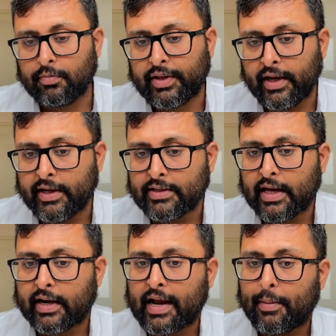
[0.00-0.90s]
there is
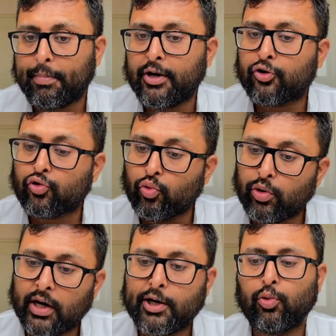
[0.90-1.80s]
a rapid
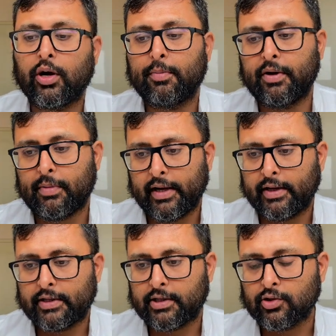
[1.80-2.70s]
rural to urban
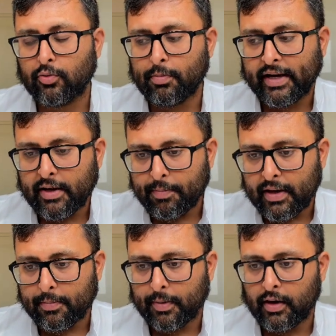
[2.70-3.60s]
migration. So many
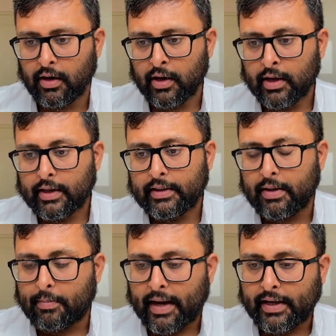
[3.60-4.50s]
people,
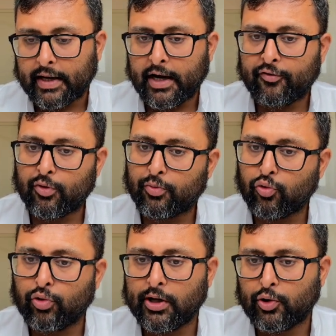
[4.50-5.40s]
they migrate from
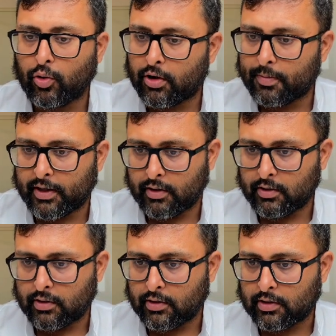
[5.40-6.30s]
rural to
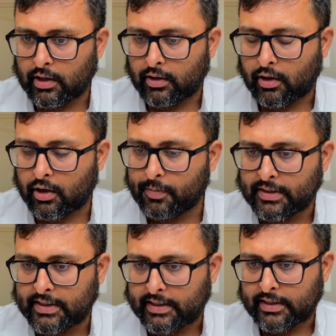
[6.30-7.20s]

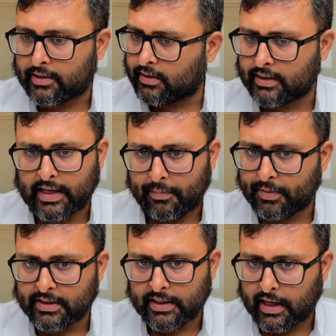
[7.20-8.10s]
urban cities. This
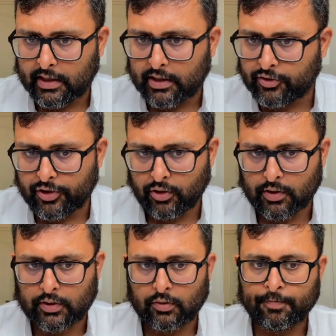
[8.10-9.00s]
happens in our country
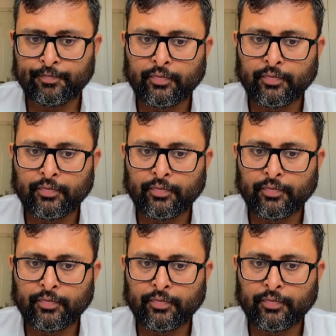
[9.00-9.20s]
also.